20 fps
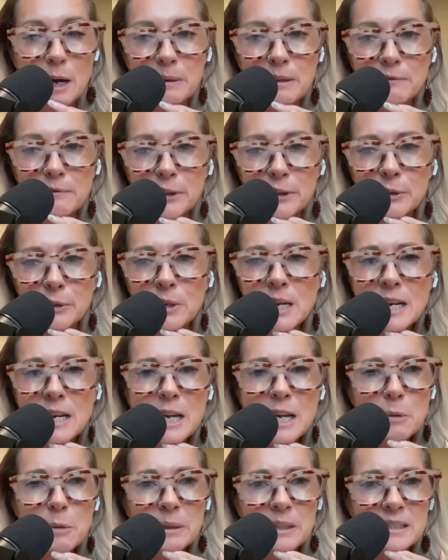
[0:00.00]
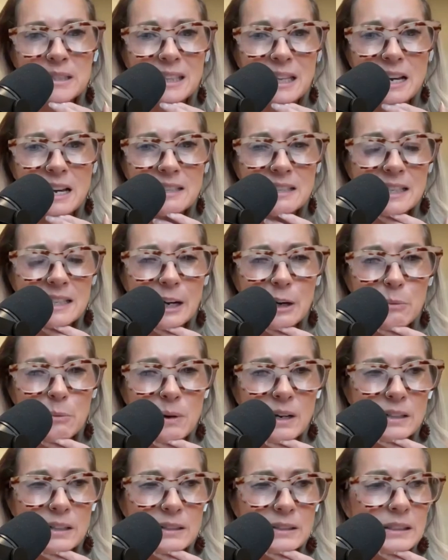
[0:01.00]
not be for you. Because the last thing I
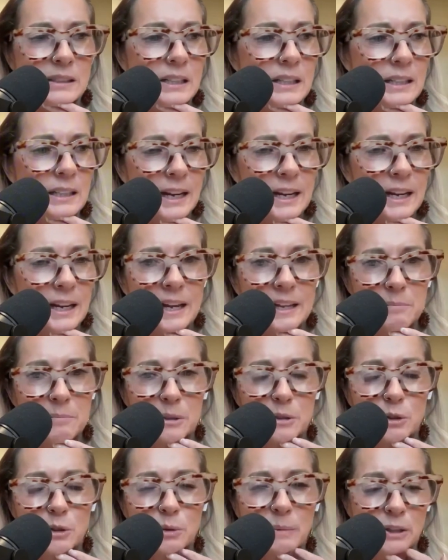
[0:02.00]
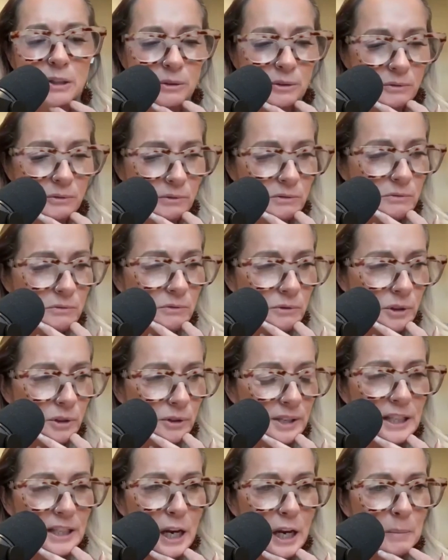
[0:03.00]
want, and I'm assuming
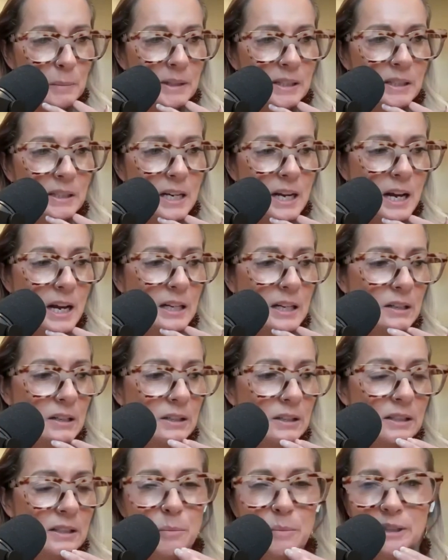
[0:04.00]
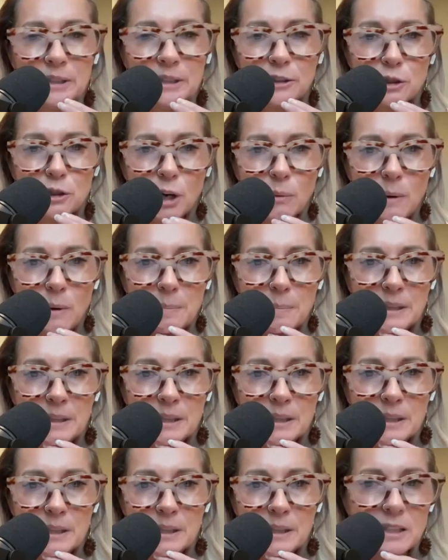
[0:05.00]
you're the same, is someone to show up
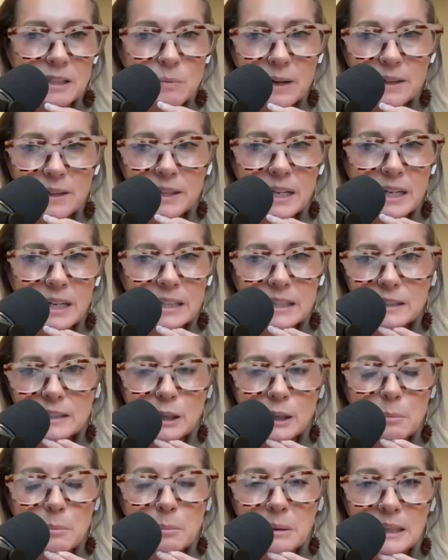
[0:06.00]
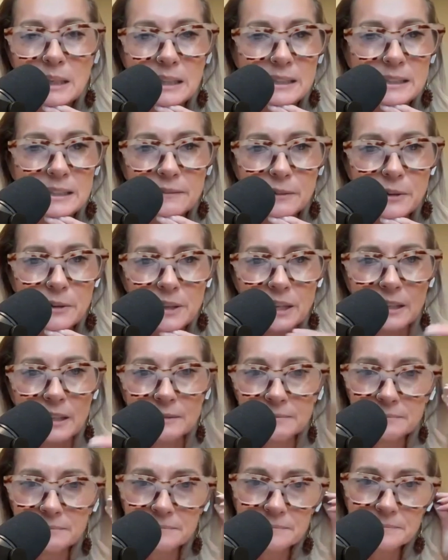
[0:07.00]
expecting one thing and it's a completely different
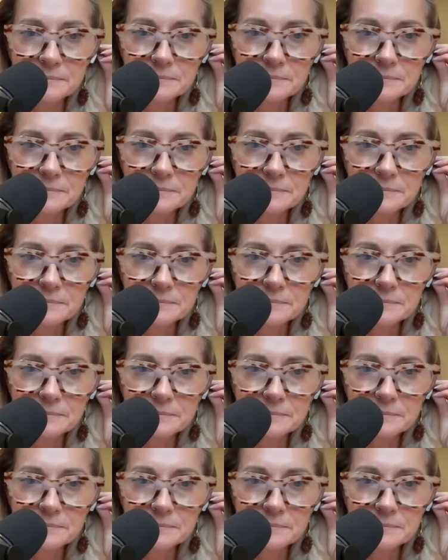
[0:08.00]
thing.